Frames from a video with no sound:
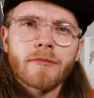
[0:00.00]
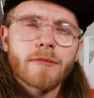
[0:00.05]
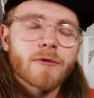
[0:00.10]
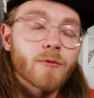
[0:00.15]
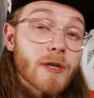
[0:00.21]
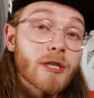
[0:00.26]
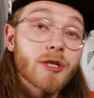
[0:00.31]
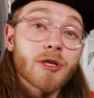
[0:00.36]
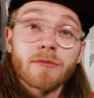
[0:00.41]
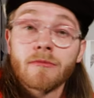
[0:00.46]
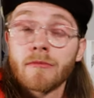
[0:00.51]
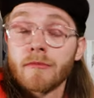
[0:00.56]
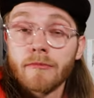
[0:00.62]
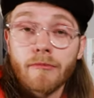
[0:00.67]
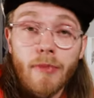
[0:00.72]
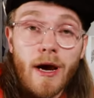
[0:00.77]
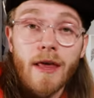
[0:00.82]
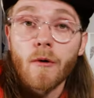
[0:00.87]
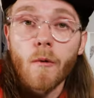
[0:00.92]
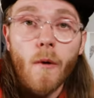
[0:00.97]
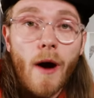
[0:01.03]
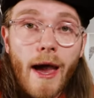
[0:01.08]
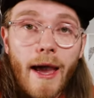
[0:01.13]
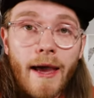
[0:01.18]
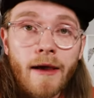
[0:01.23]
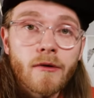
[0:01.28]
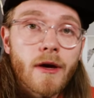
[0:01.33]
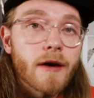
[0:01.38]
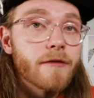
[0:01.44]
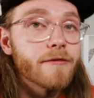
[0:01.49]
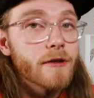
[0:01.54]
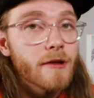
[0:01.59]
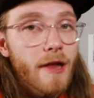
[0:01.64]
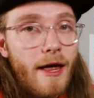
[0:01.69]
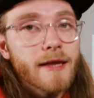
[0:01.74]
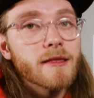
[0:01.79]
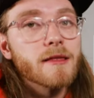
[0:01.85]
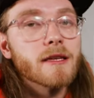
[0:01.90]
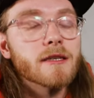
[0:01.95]
which by the way, if you
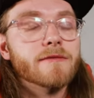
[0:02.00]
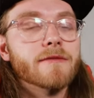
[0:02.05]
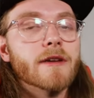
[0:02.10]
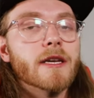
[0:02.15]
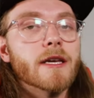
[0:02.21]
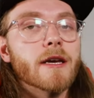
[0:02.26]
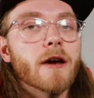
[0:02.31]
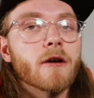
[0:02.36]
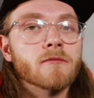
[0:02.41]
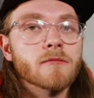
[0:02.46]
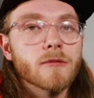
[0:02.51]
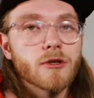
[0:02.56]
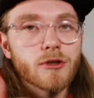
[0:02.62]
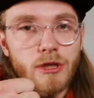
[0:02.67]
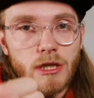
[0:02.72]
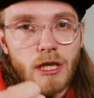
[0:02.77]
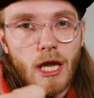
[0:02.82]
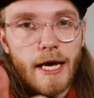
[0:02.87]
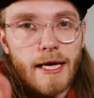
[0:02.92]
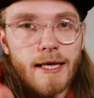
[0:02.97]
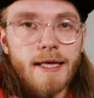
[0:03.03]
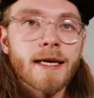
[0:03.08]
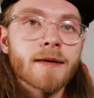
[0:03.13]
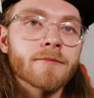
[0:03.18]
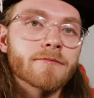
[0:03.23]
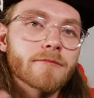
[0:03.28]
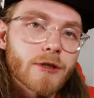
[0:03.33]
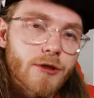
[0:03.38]
like this video, you should like it.